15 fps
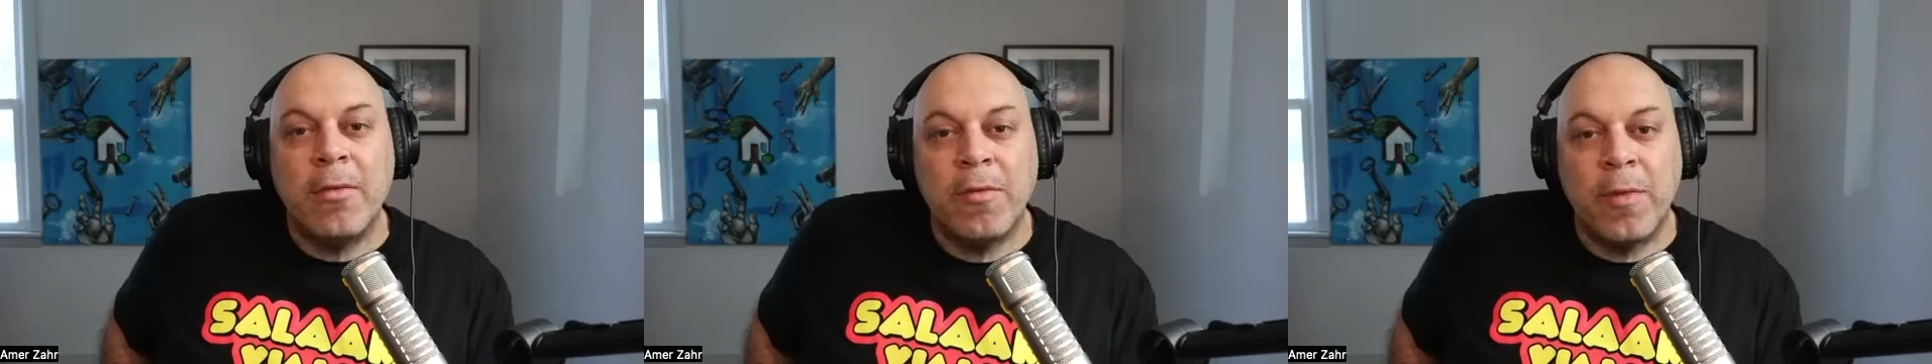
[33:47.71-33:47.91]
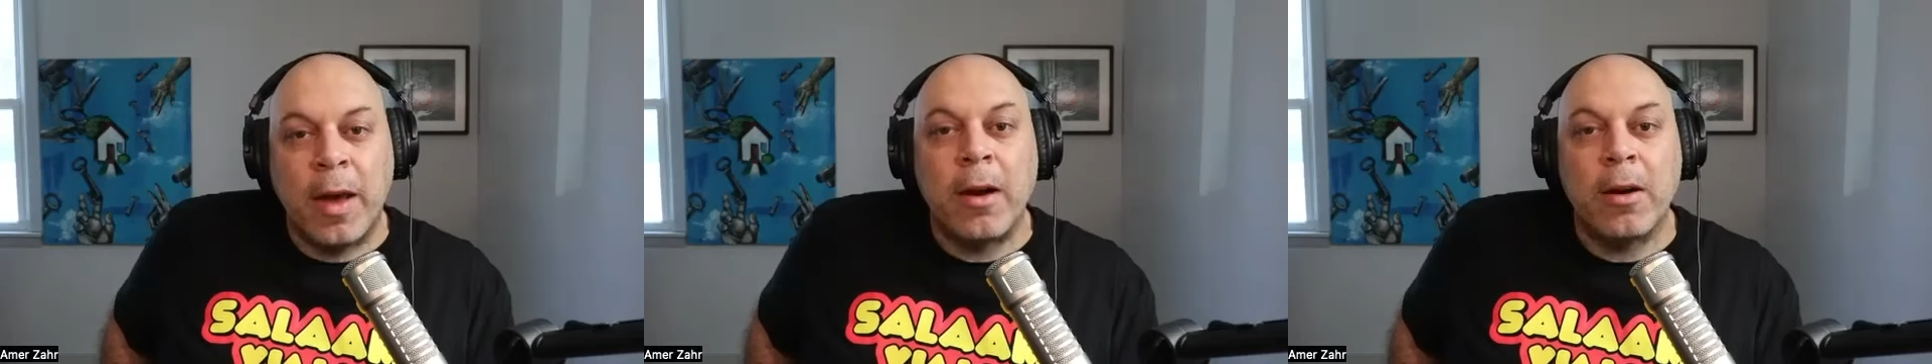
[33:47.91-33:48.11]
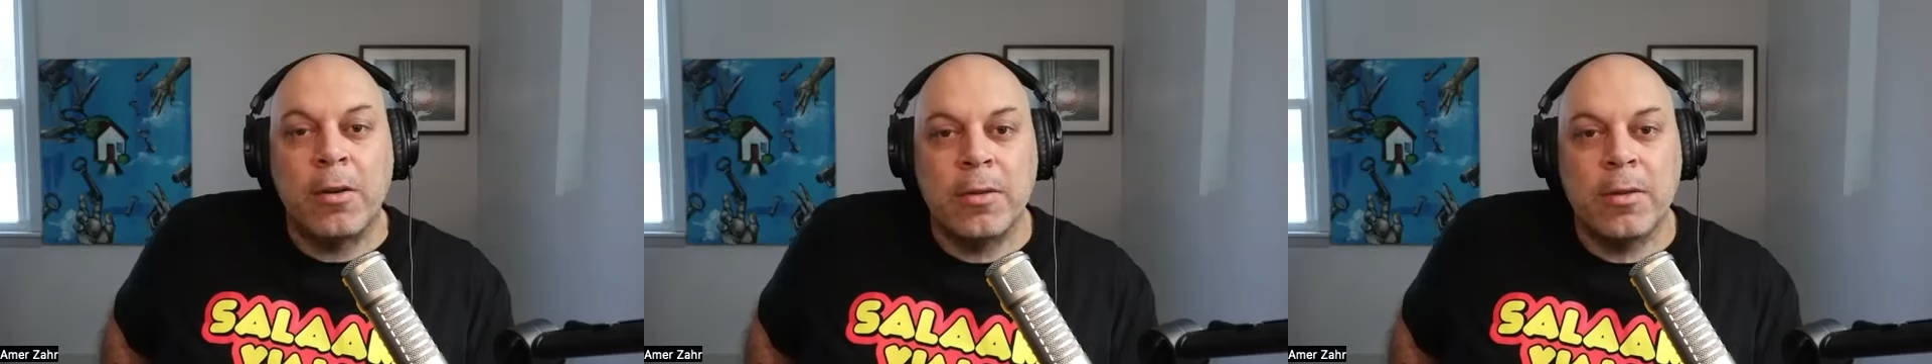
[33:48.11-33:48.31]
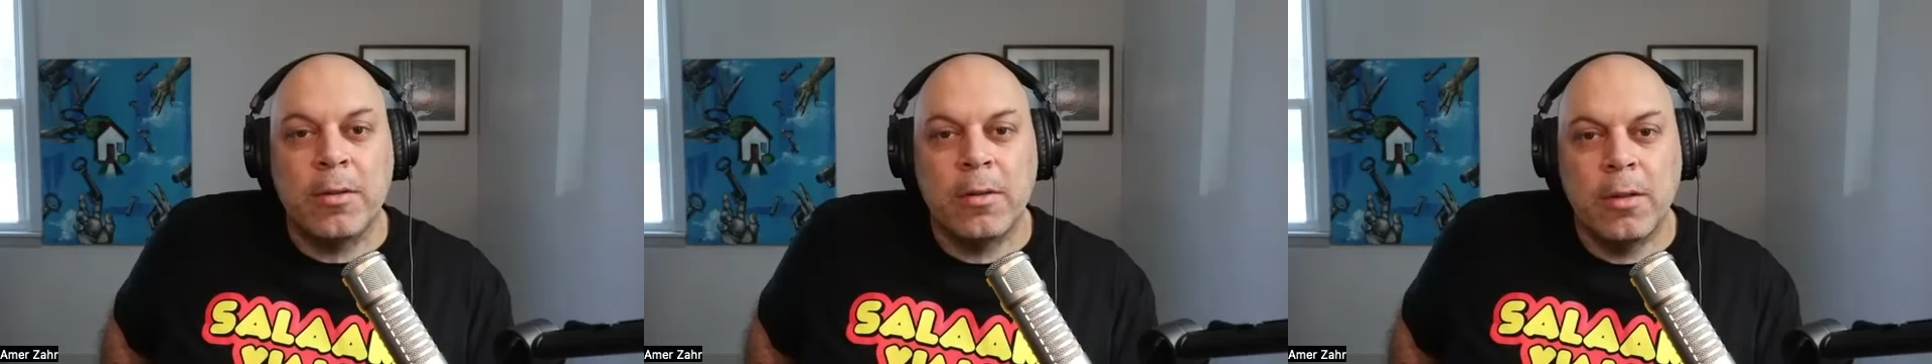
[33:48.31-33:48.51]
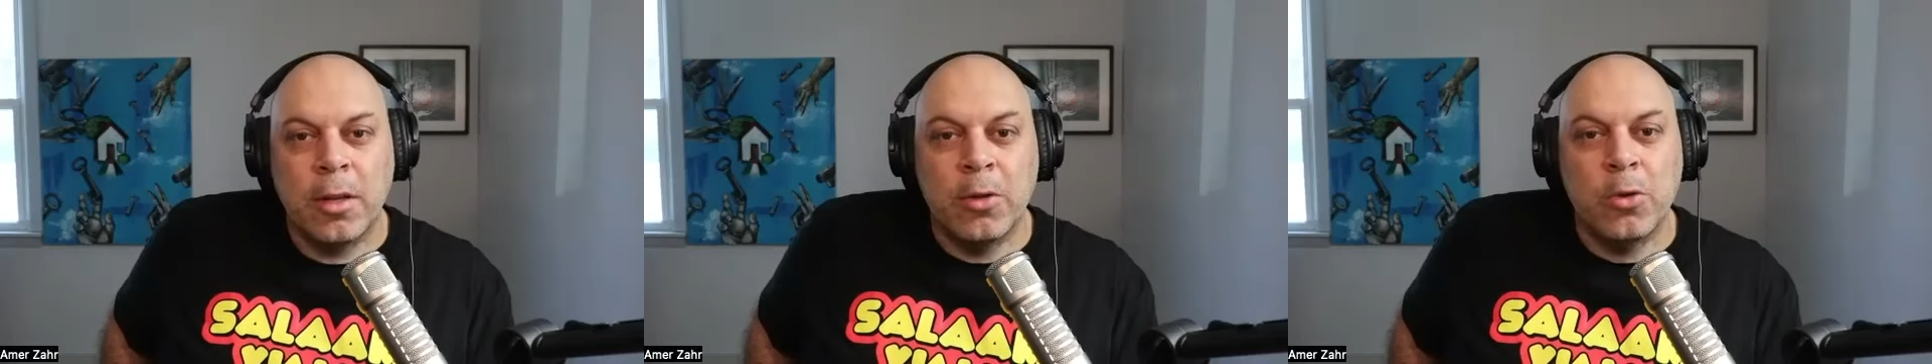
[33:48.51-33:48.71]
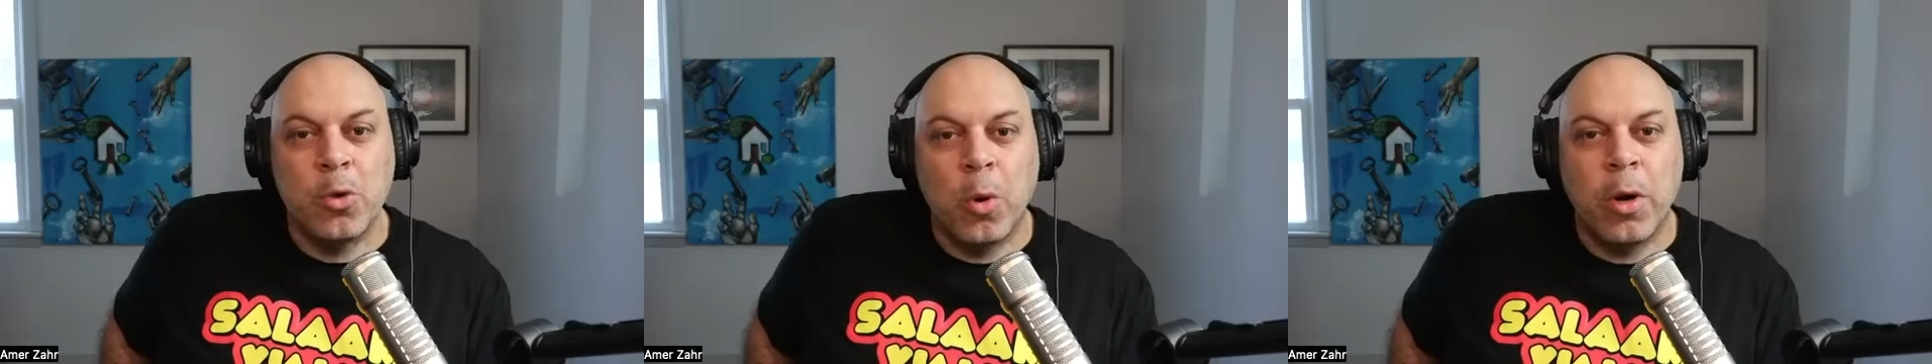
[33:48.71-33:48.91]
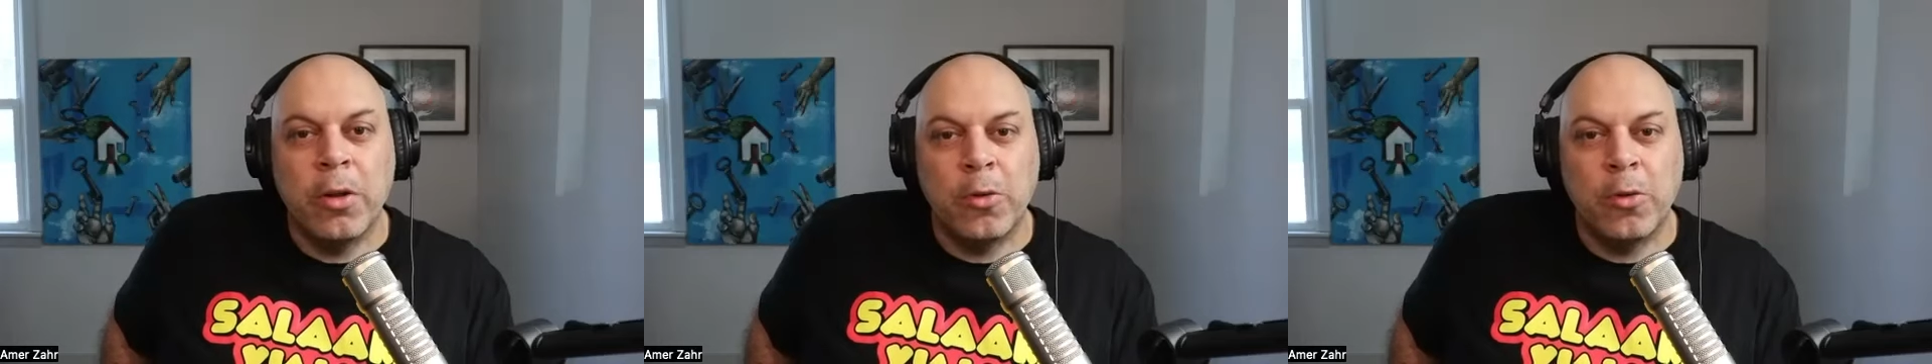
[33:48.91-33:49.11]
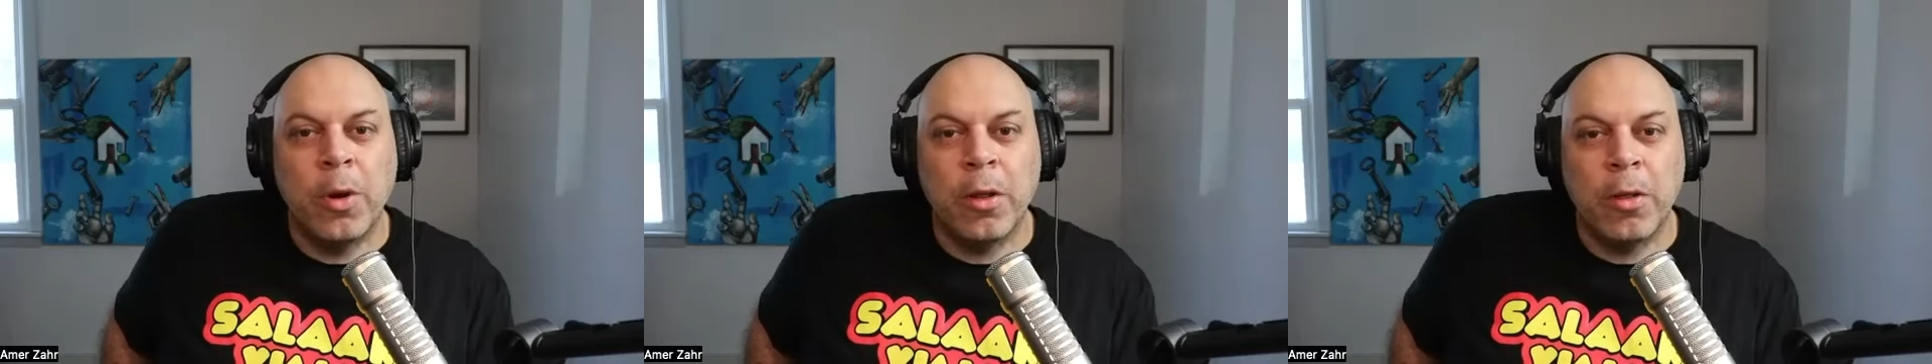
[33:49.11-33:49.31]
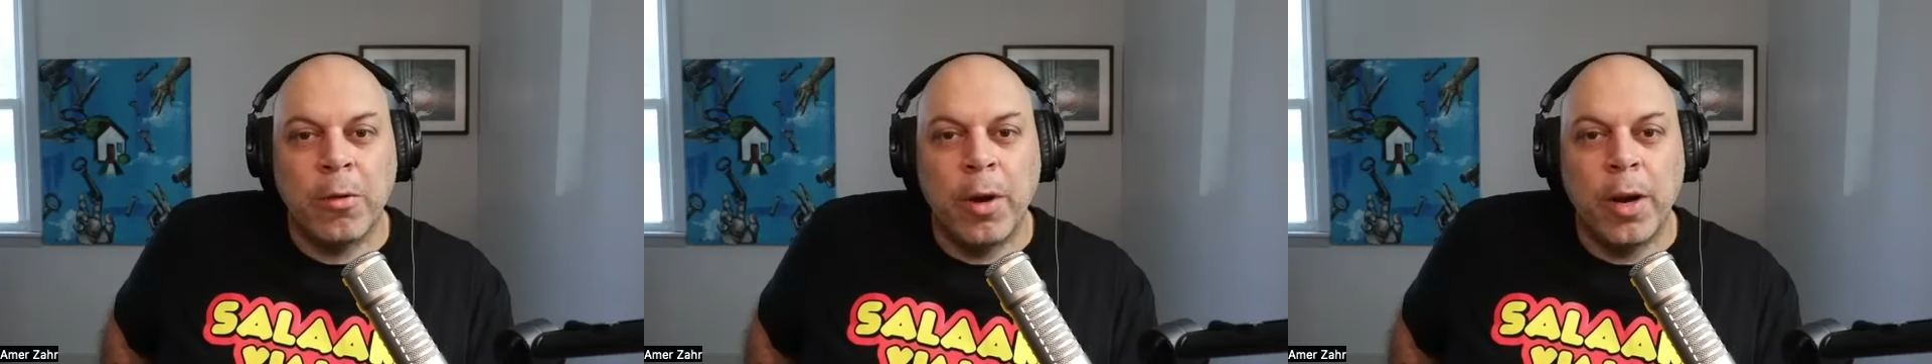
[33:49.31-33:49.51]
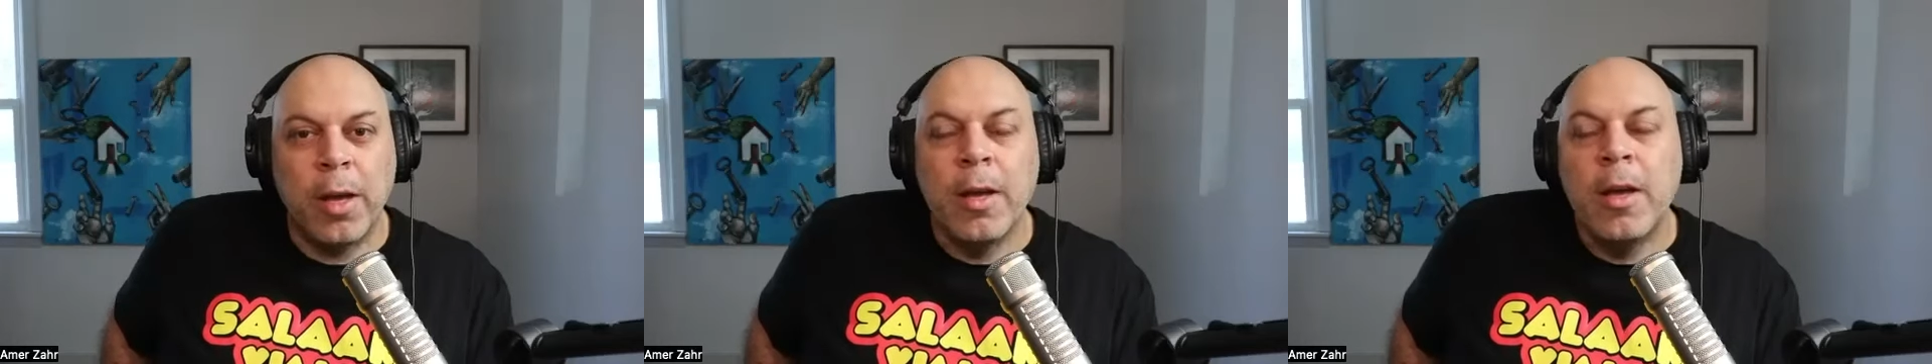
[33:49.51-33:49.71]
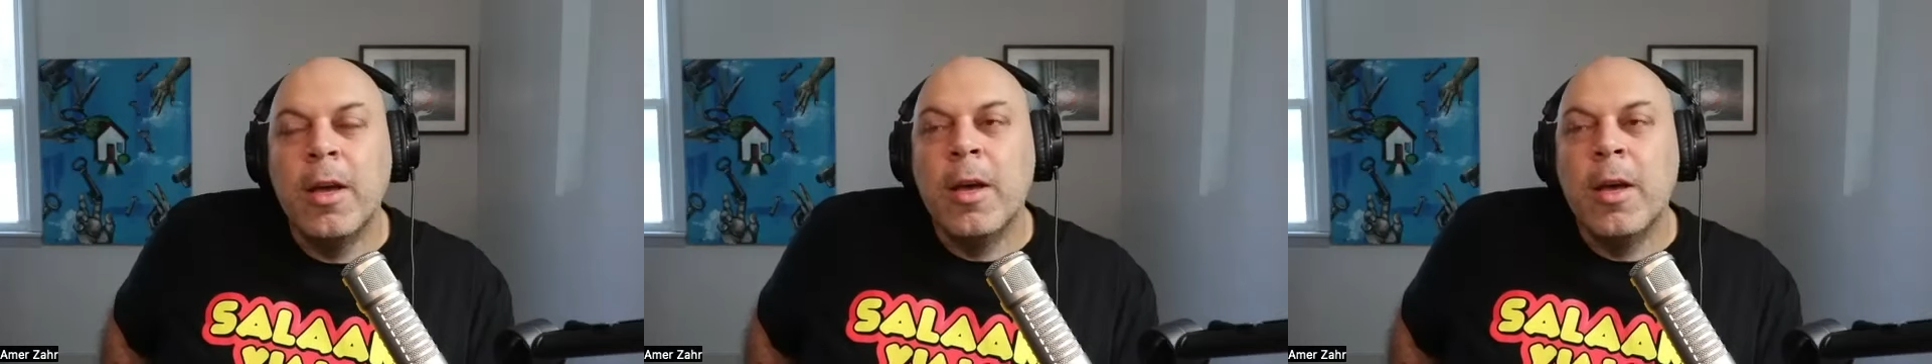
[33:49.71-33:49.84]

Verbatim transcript: Affairs in 2023